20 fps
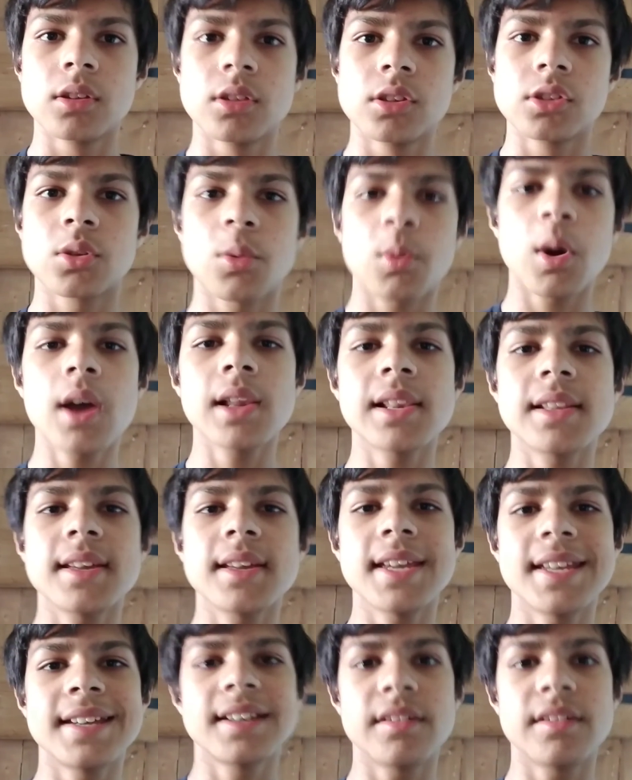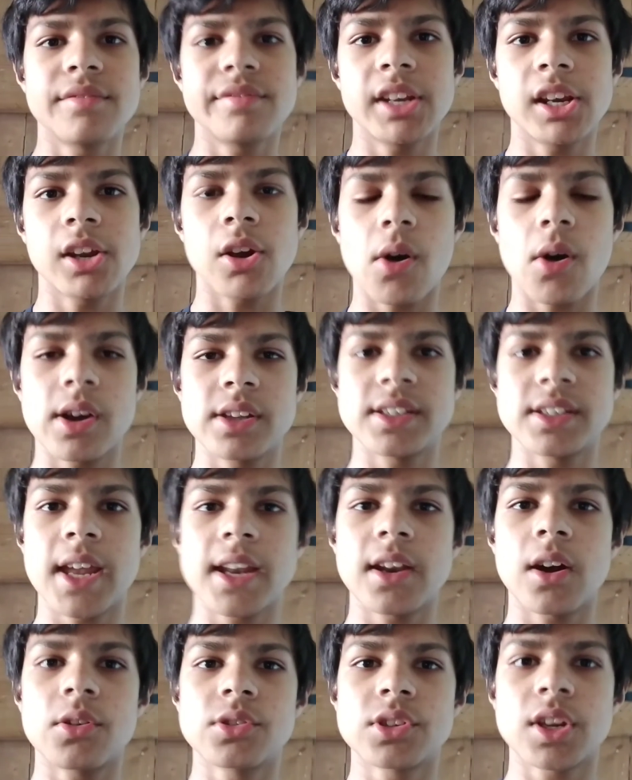So earlier in the video I said
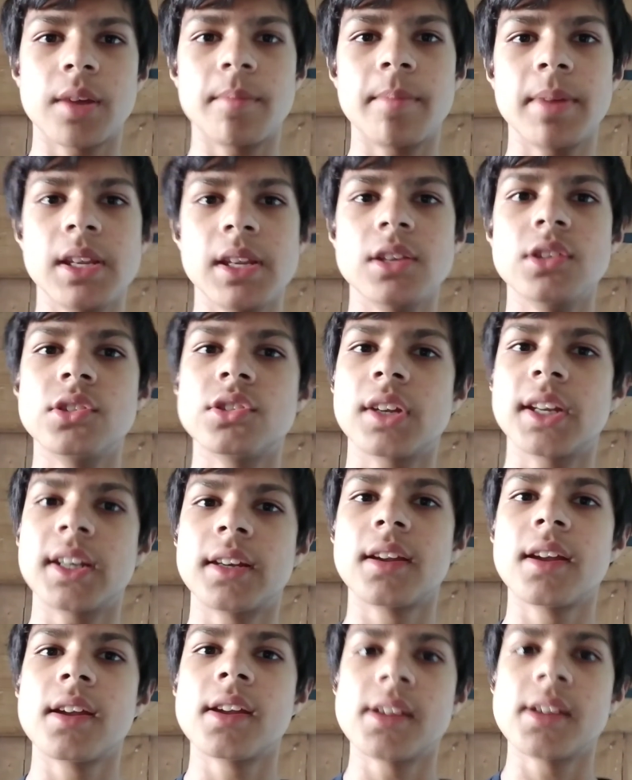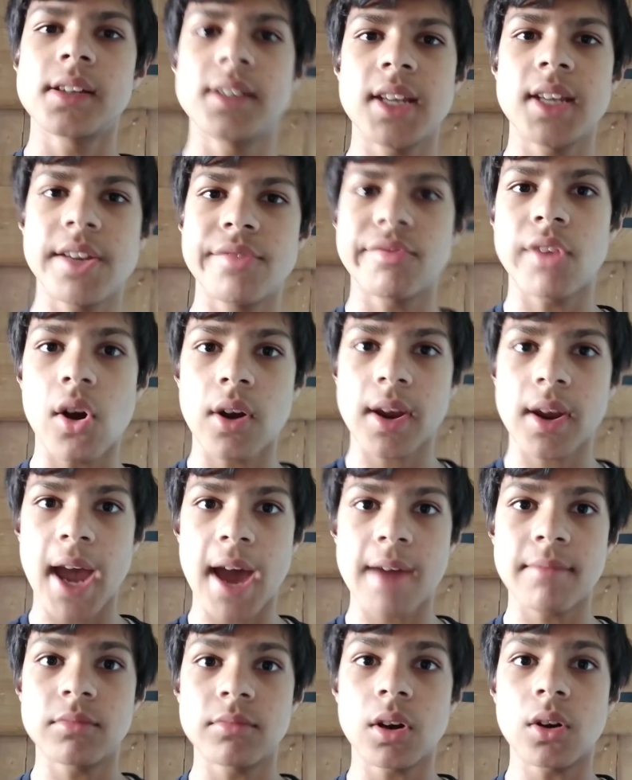I was just going to be using the default
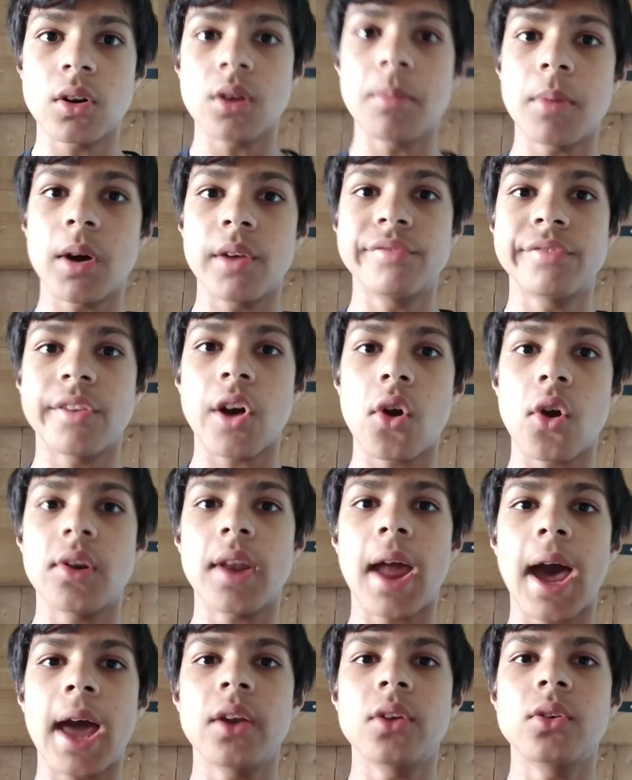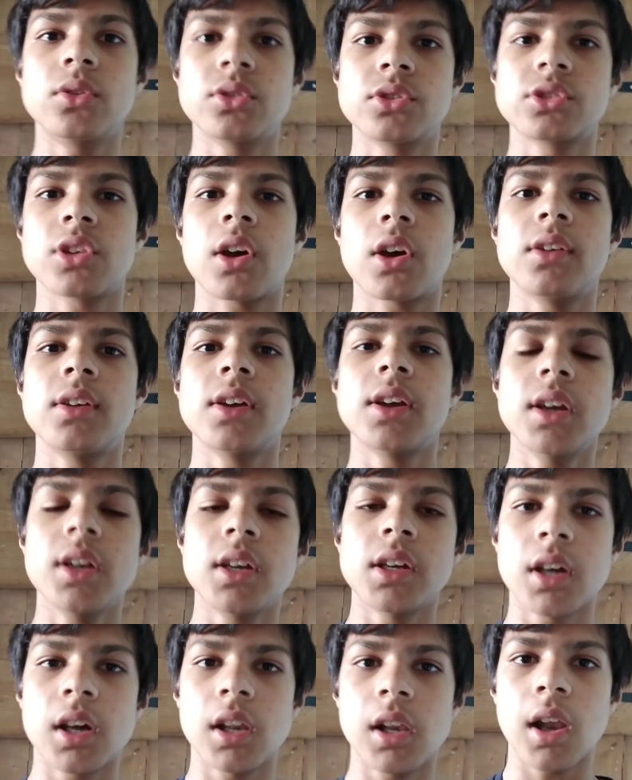camera on my phone and also
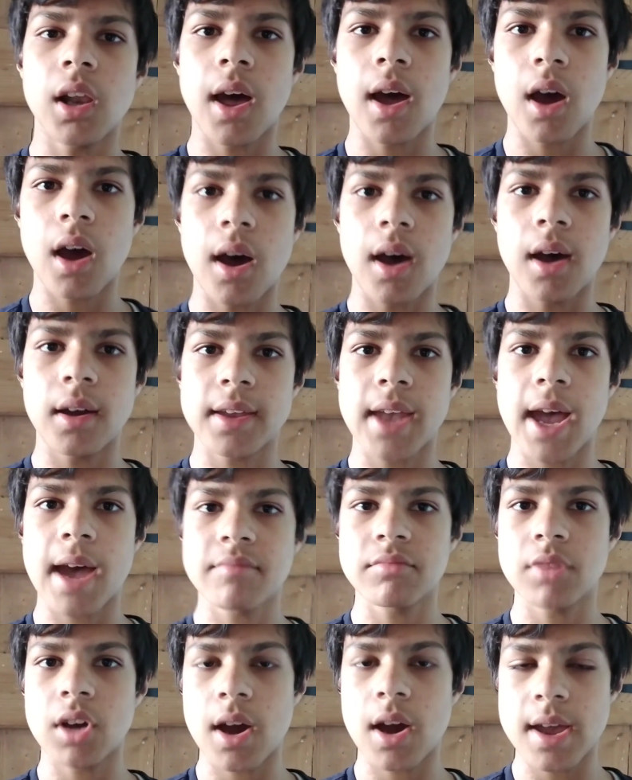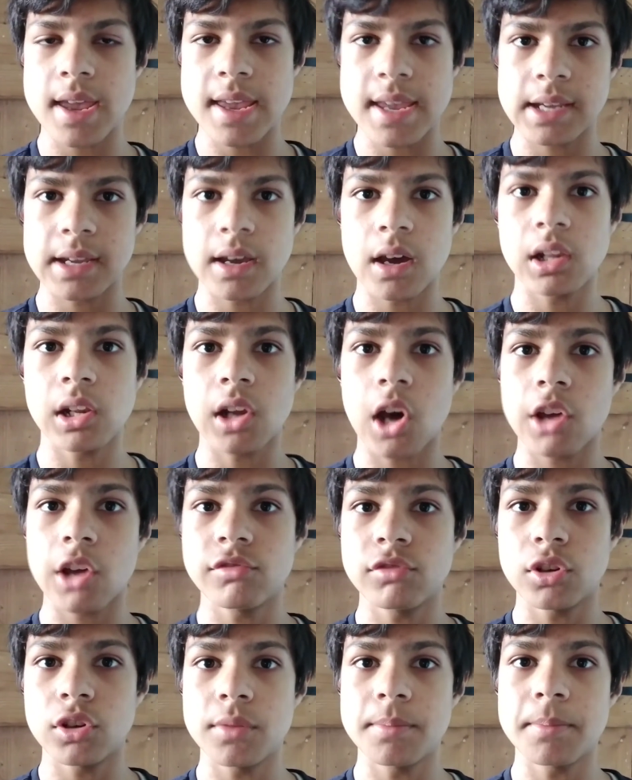the camera in the
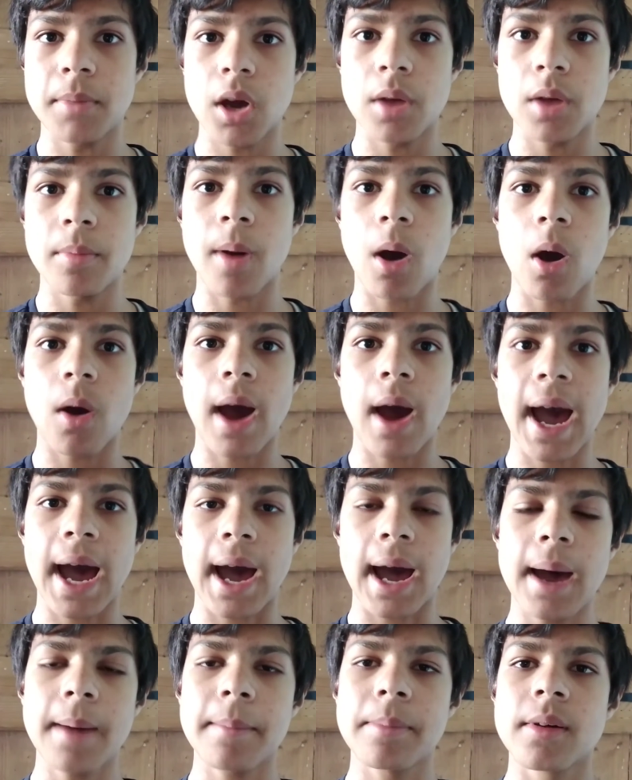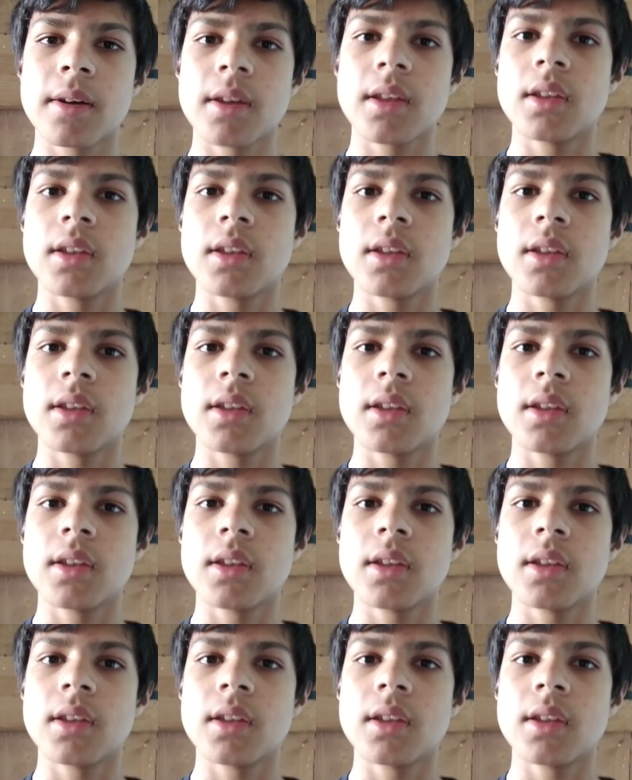Lightroom mobile app.